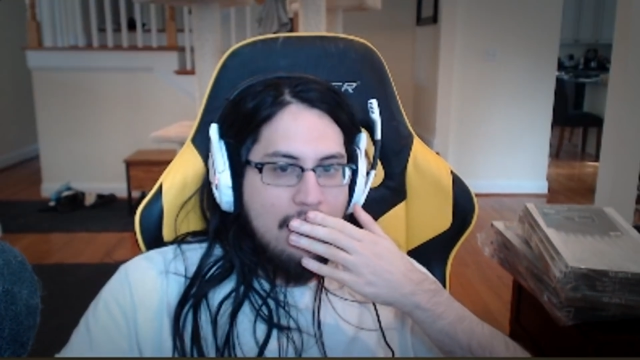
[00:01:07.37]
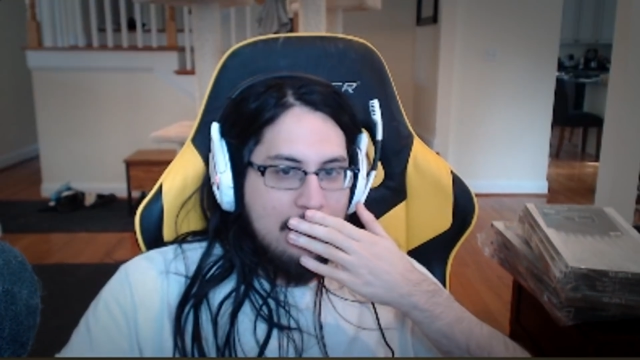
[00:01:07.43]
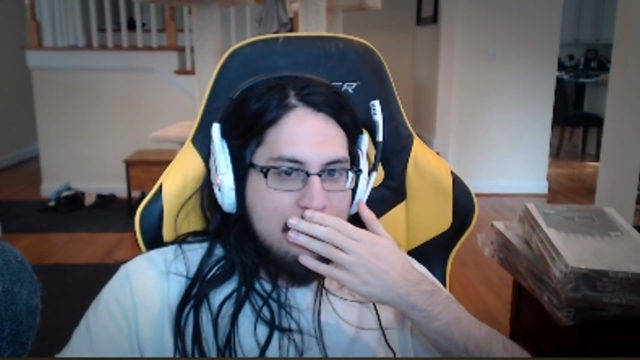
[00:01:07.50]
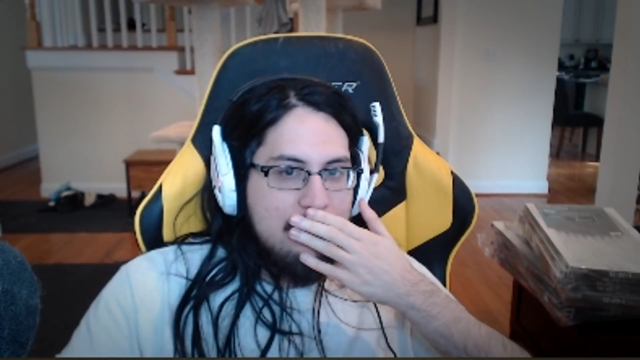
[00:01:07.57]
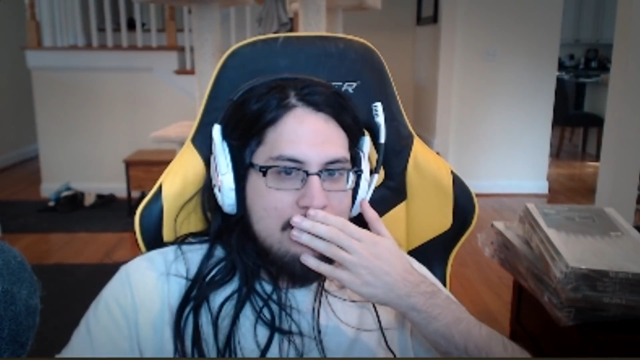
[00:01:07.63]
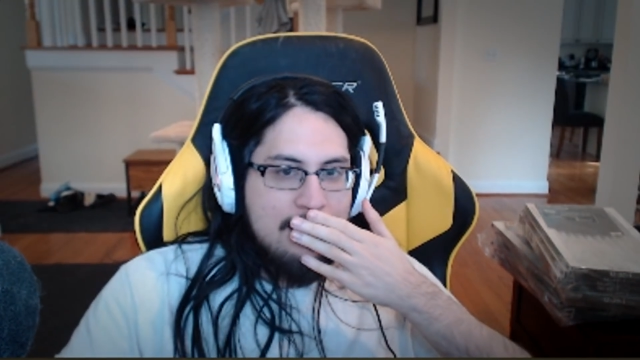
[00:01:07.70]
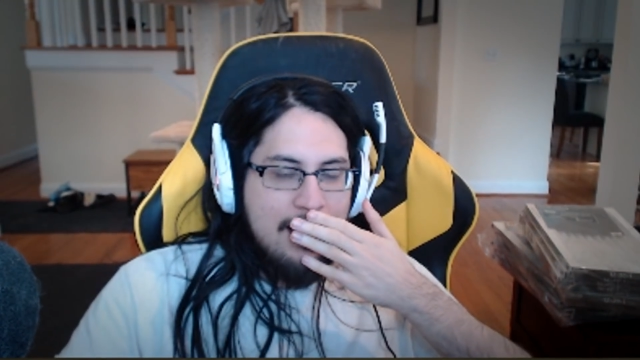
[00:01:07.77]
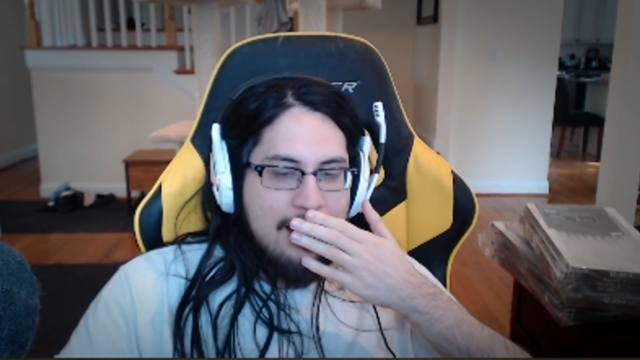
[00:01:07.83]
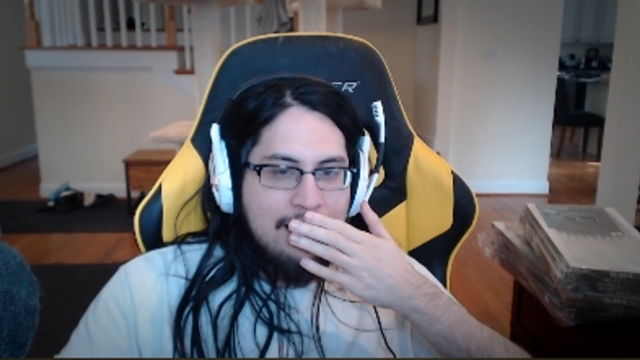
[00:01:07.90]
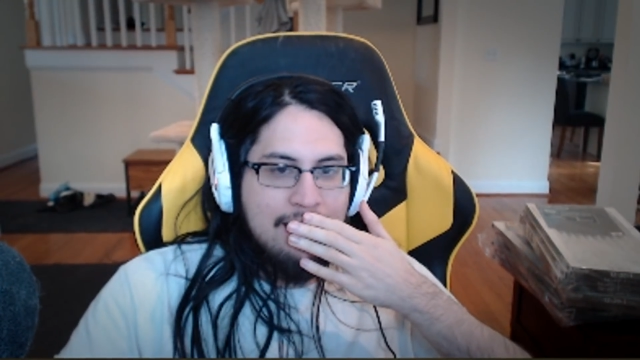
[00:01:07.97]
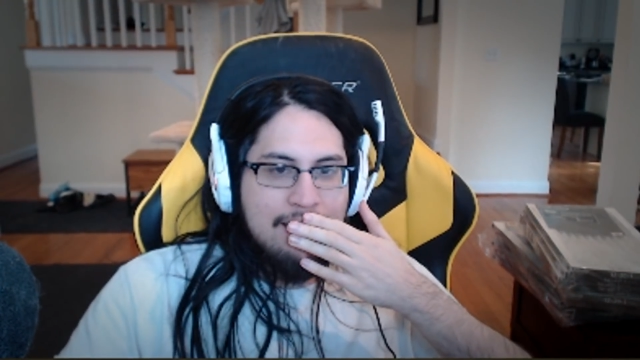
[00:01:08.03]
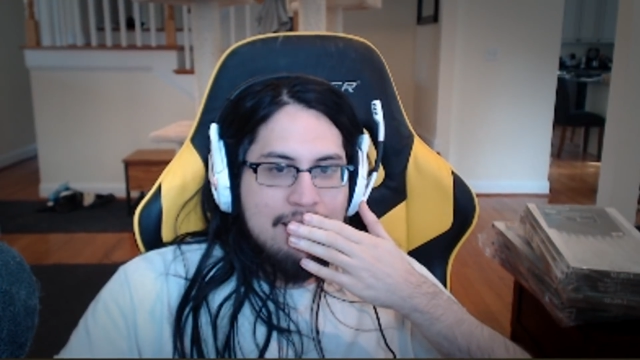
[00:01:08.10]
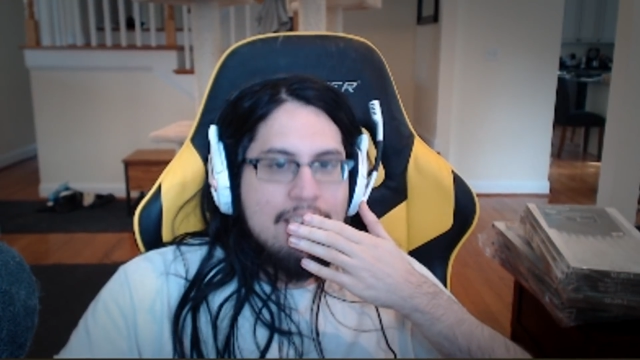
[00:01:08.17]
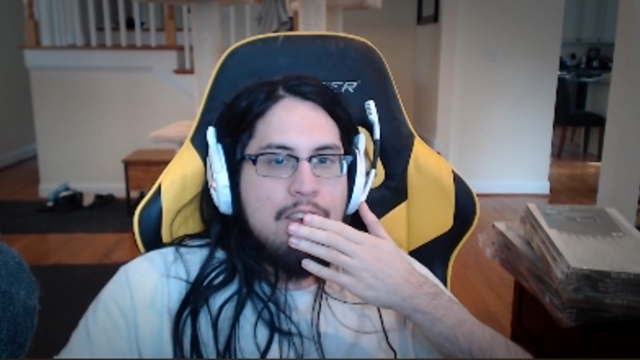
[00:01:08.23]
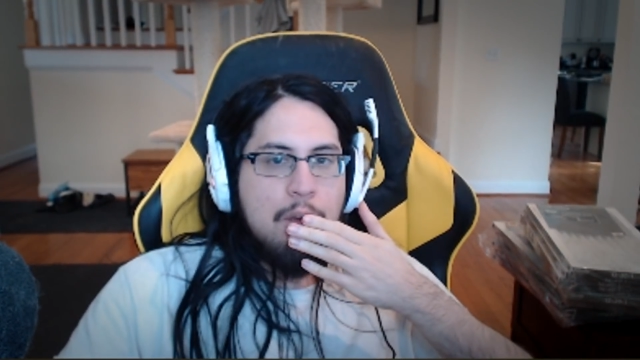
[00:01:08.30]
you talking
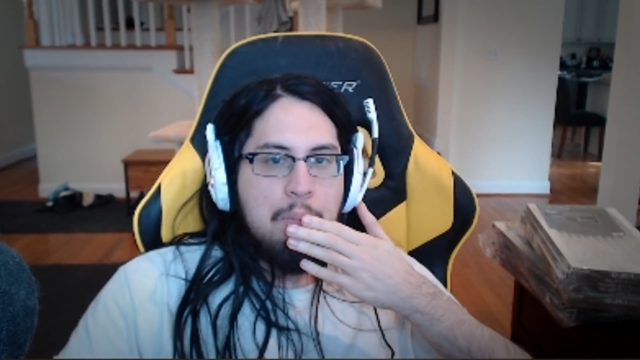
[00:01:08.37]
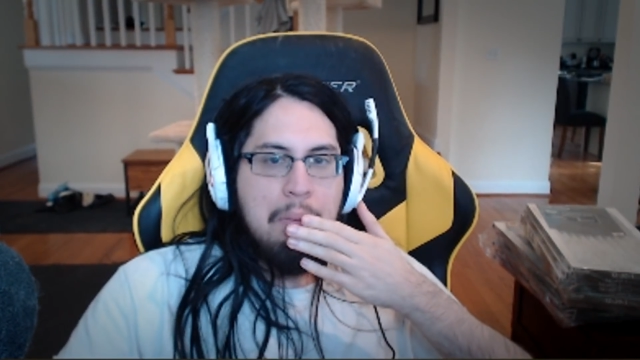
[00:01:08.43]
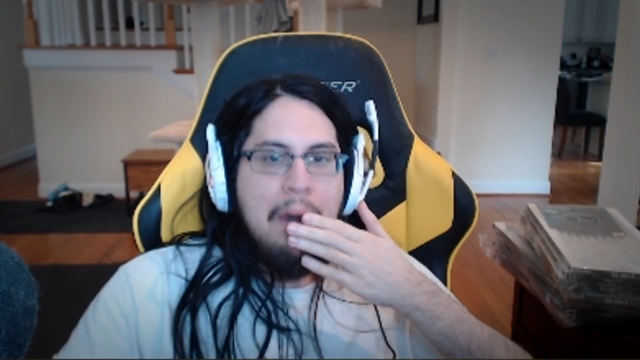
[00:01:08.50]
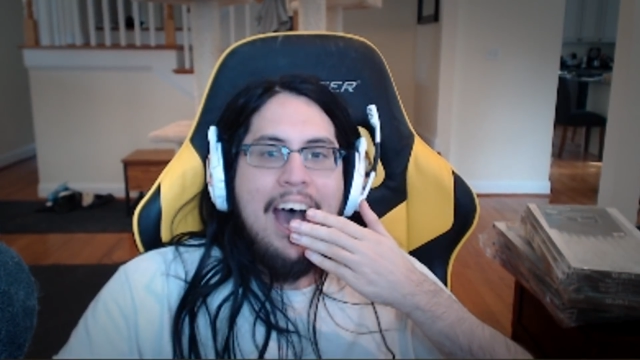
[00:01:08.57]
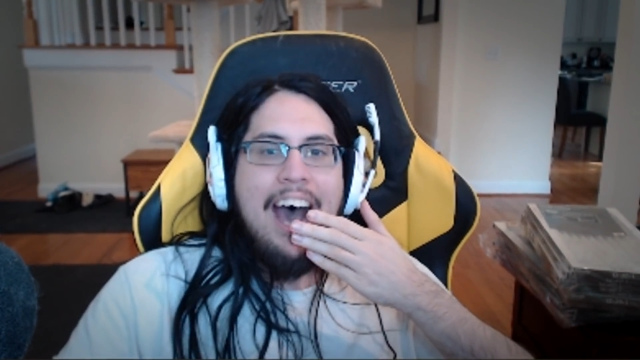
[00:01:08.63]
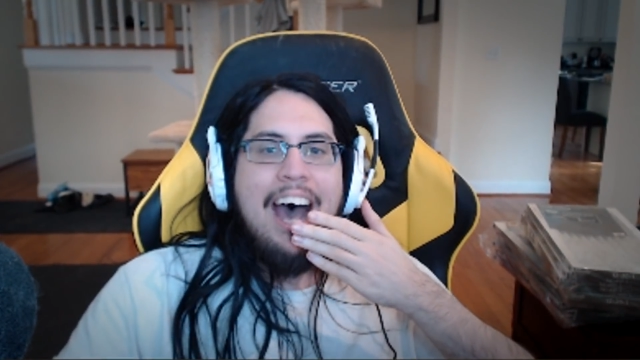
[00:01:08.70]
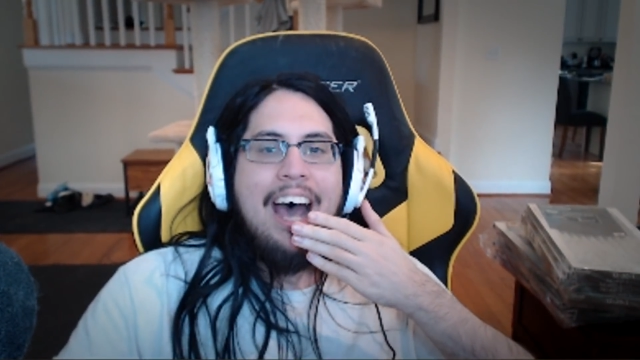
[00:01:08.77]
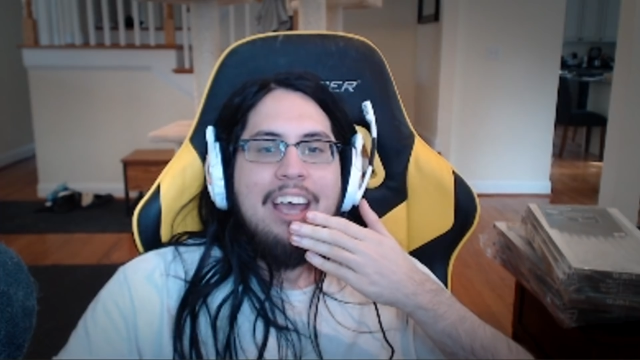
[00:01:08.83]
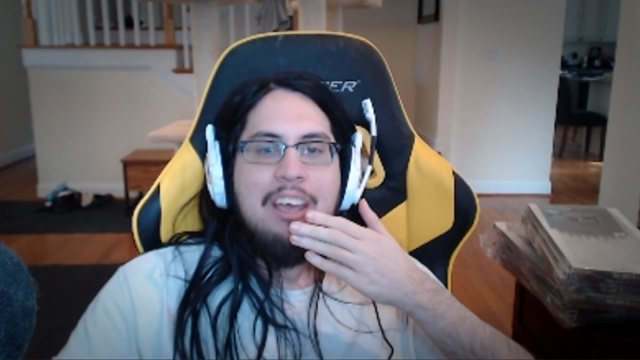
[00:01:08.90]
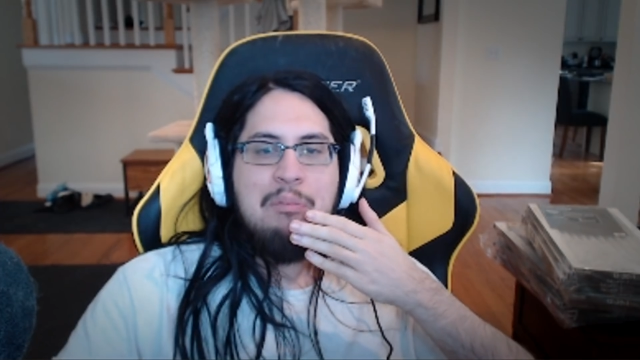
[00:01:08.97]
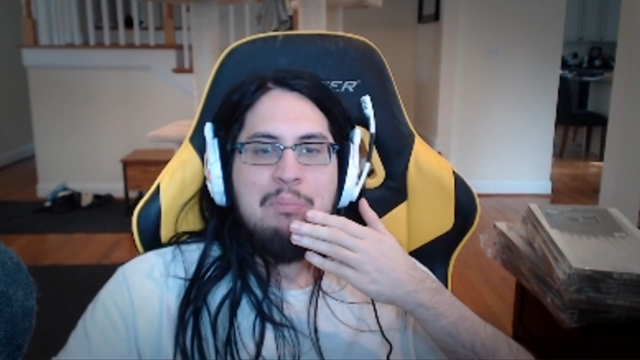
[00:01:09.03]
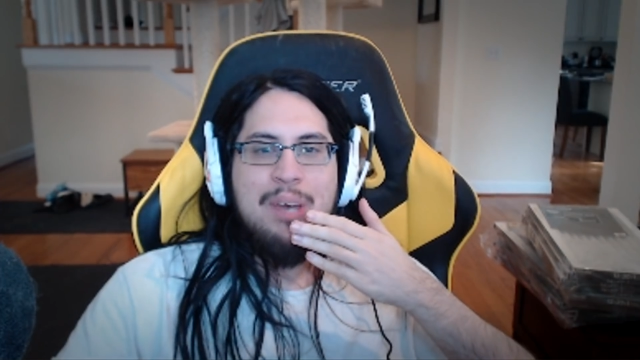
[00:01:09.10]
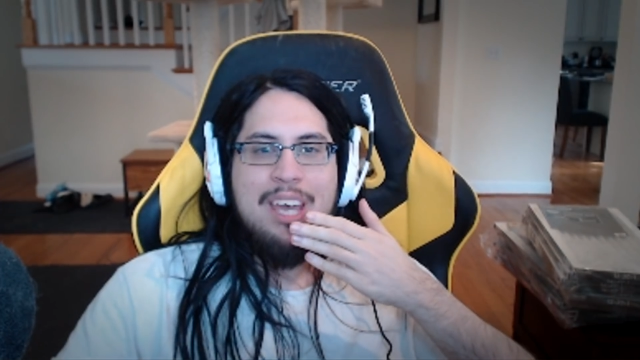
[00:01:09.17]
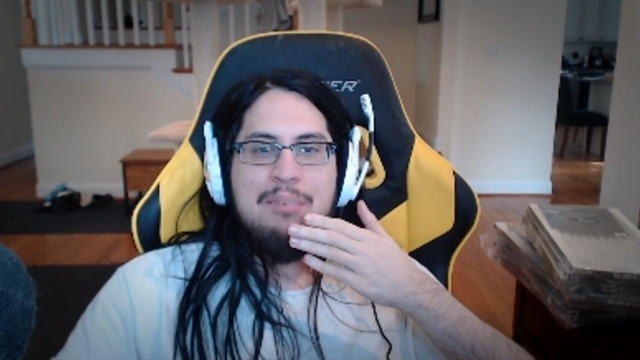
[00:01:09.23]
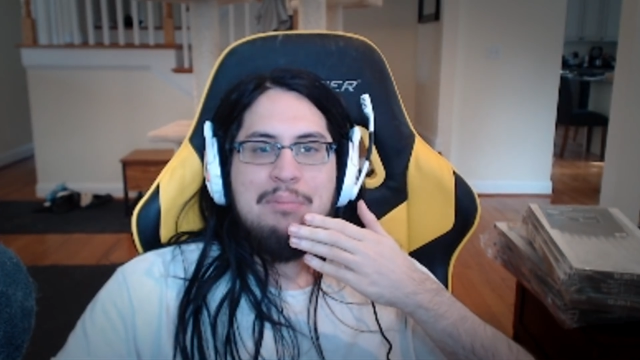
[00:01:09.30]
to the pie,
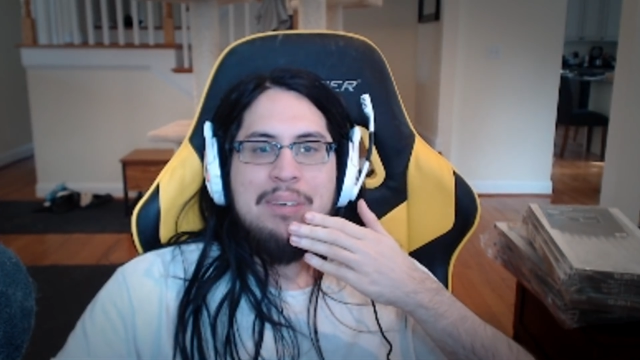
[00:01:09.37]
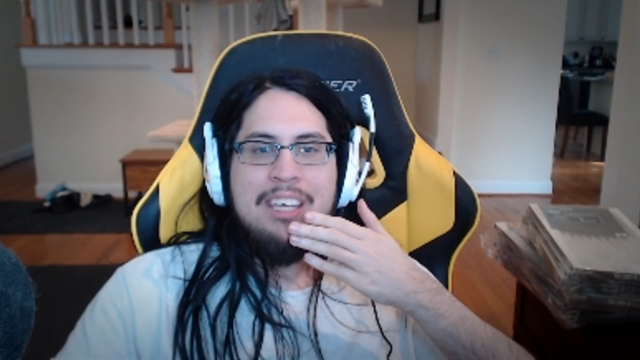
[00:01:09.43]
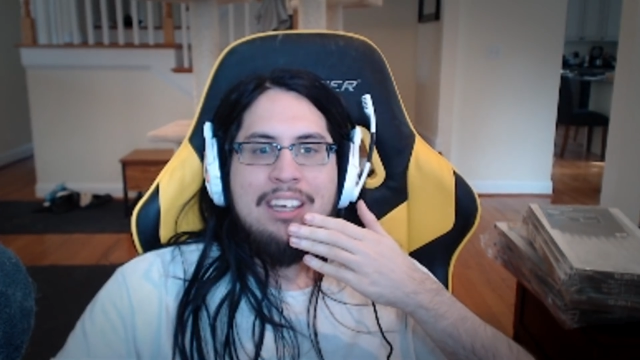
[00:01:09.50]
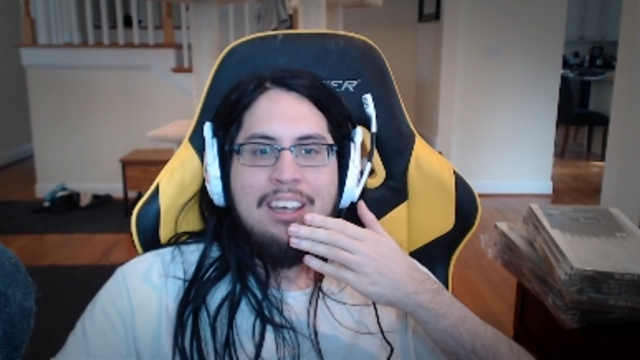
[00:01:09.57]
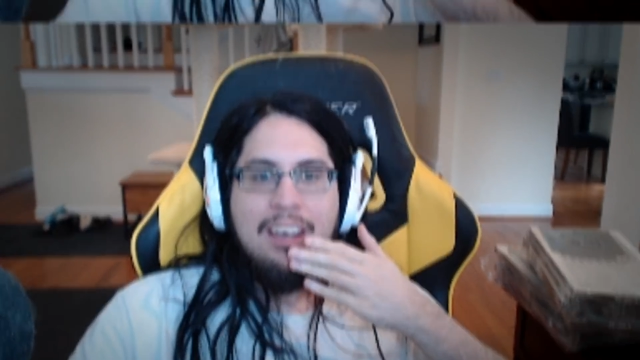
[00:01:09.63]
baby?